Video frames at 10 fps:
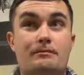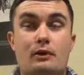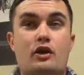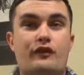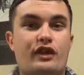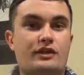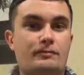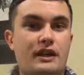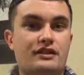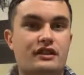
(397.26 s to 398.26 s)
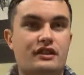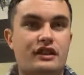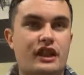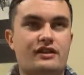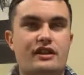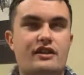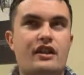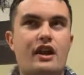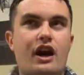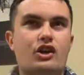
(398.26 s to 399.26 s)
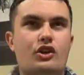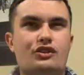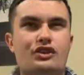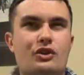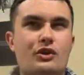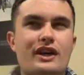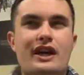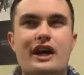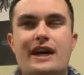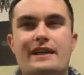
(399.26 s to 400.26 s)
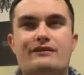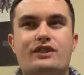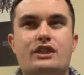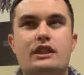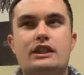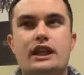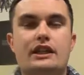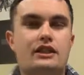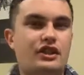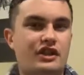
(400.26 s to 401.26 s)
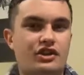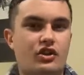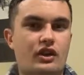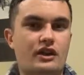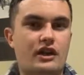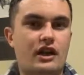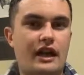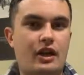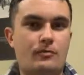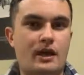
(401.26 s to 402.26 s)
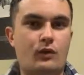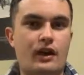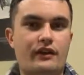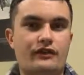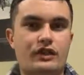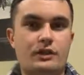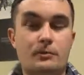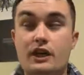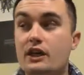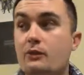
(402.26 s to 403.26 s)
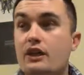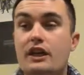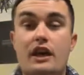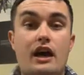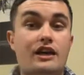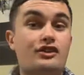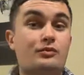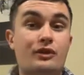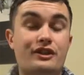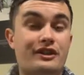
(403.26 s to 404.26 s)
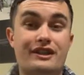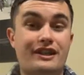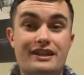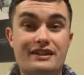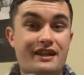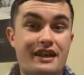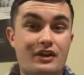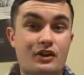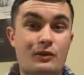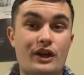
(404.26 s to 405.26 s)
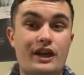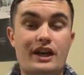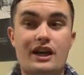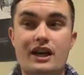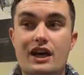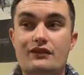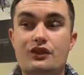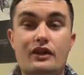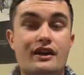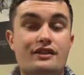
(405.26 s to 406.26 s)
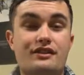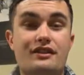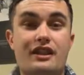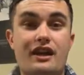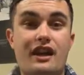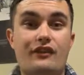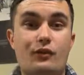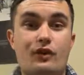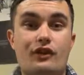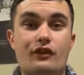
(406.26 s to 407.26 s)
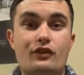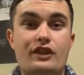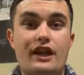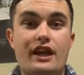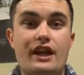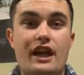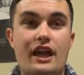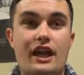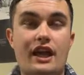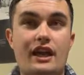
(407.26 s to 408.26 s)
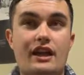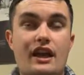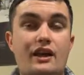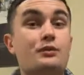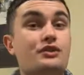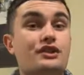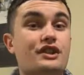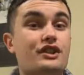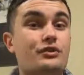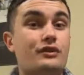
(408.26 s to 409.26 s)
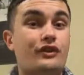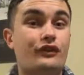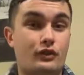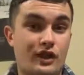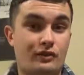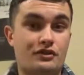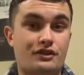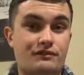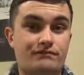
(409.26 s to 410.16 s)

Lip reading: perfect, basically. And then I'll also kind of touch on how my wife did. But anyway, yeah, I just wanted to get that out of the way. You guys have a wonderful day, and I will see you in a few hours.